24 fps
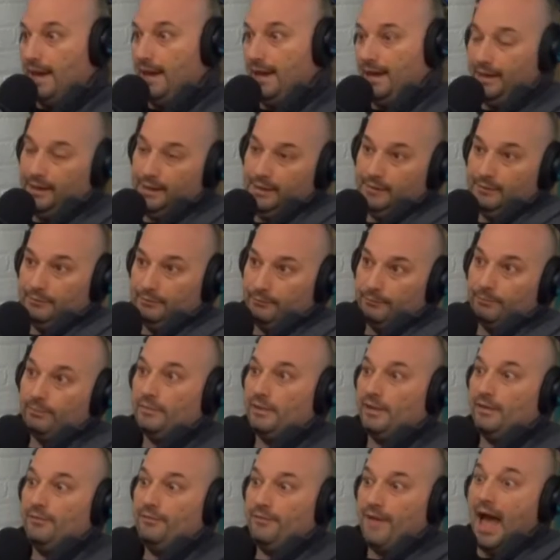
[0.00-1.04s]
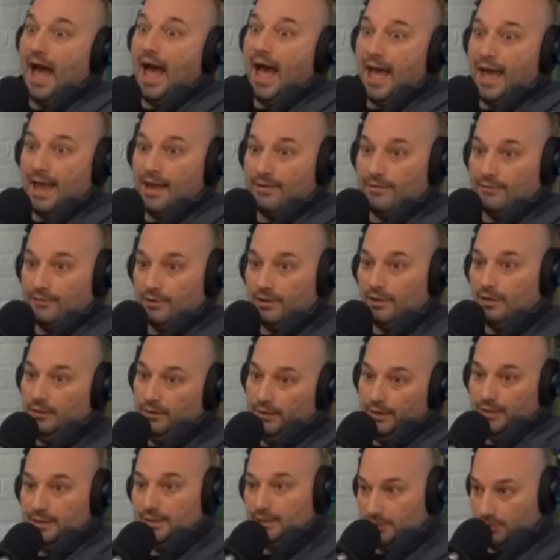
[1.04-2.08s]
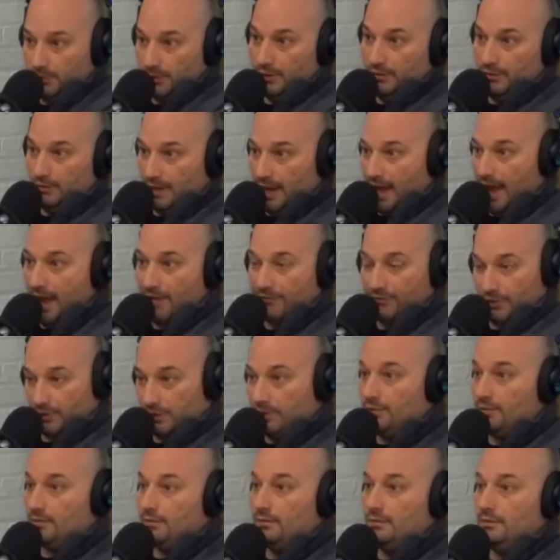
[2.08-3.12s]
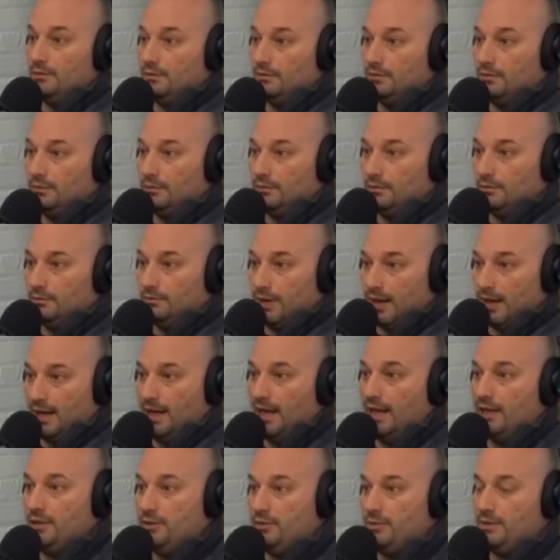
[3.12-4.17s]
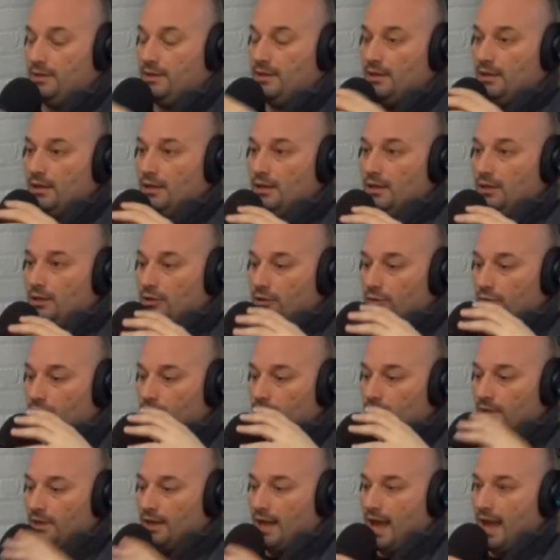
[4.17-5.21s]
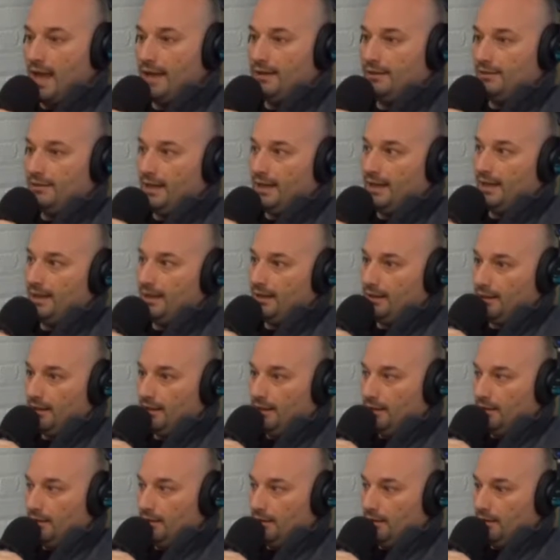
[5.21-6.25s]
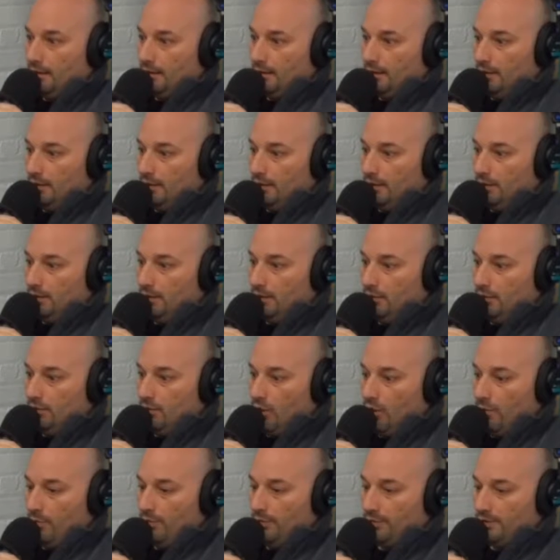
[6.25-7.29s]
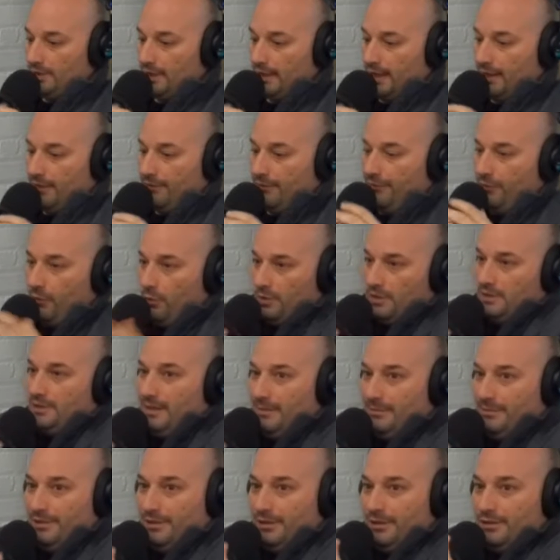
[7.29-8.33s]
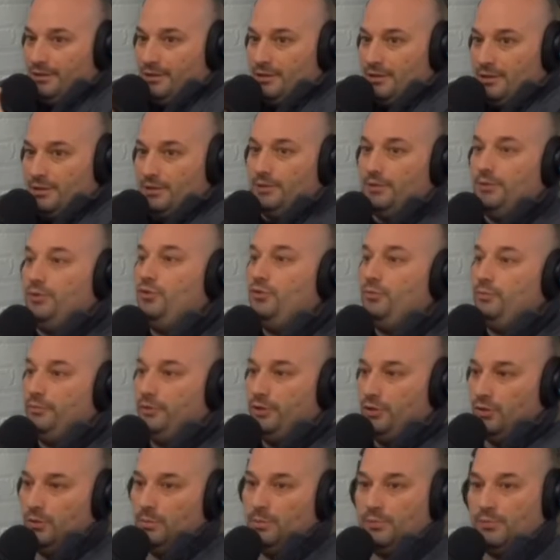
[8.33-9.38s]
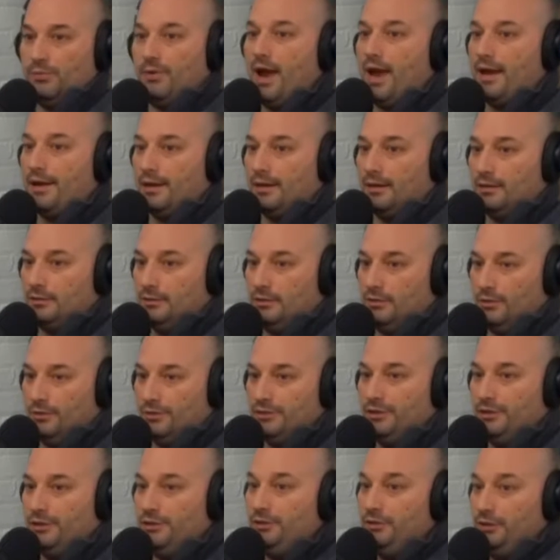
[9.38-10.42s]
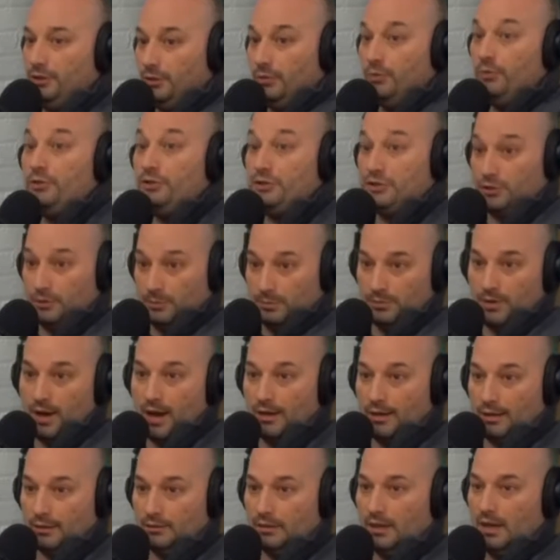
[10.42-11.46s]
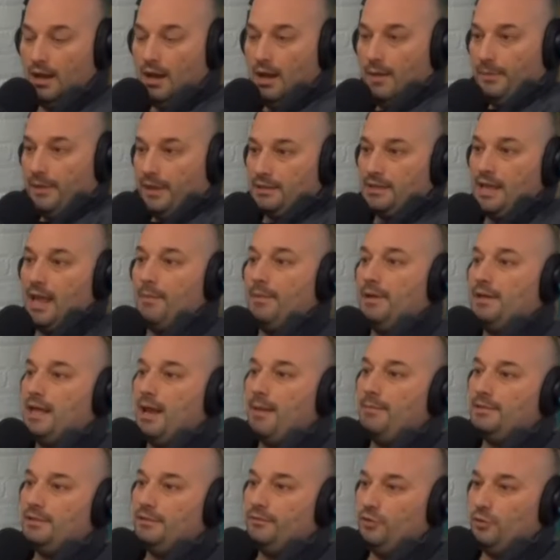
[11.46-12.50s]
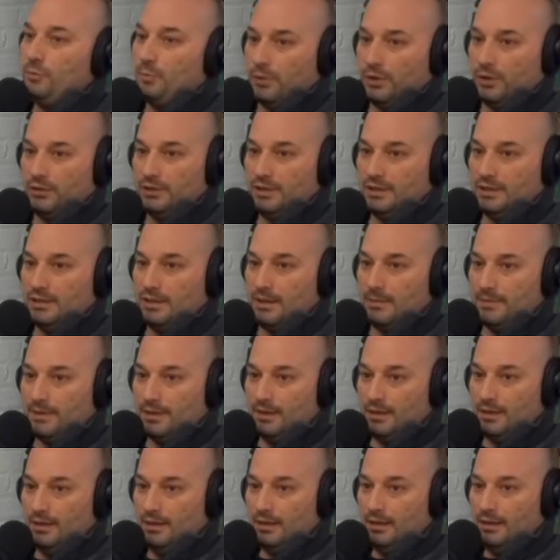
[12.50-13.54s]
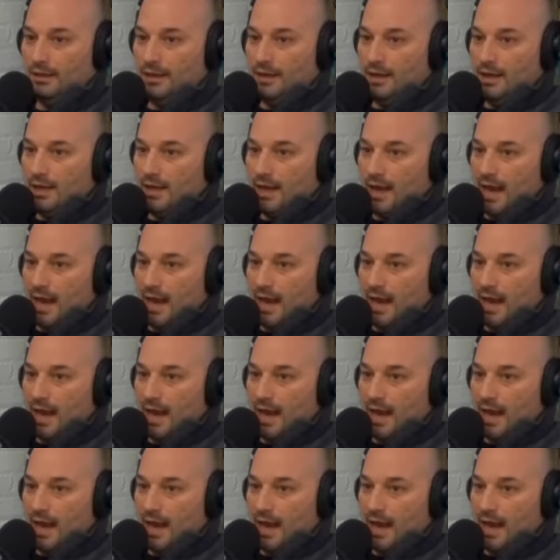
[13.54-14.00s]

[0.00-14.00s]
day five, this is what you have to do, right? And you you kind of like you almost like force them to consume your product or to use your product because how many times have you purchased something